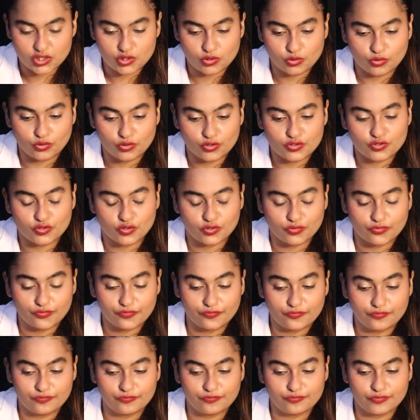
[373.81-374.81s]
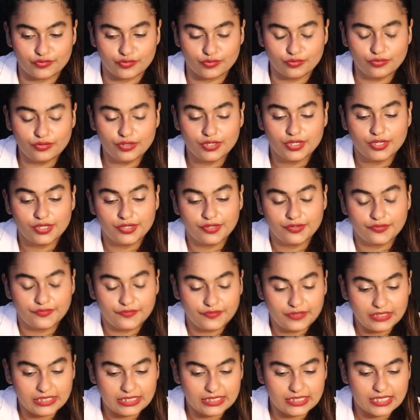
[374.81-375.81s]
So you're sort of
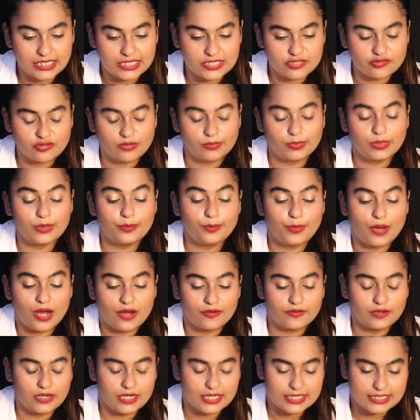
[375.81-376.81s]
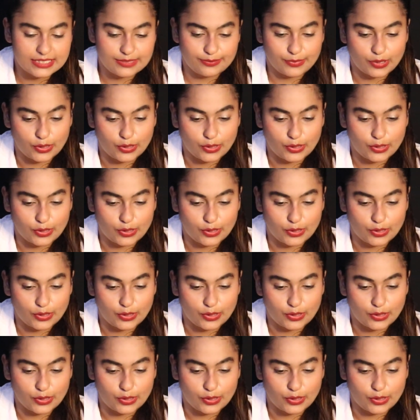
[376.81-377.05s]
feeling extremely powerless